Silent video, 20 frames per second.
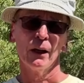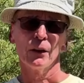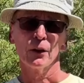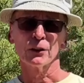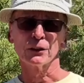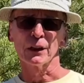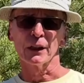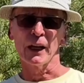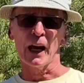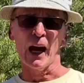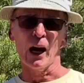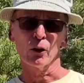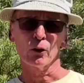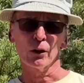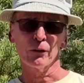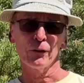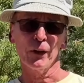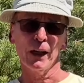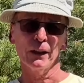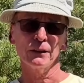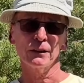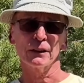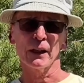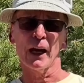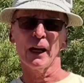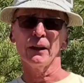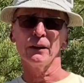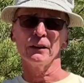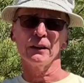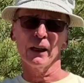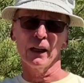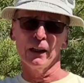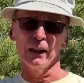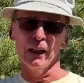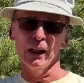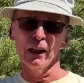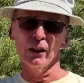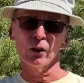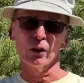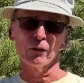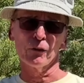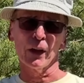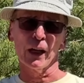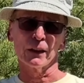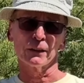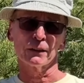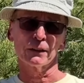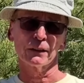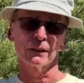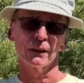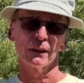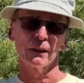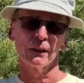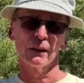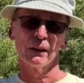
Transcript: There's an outer fence and an inner fence.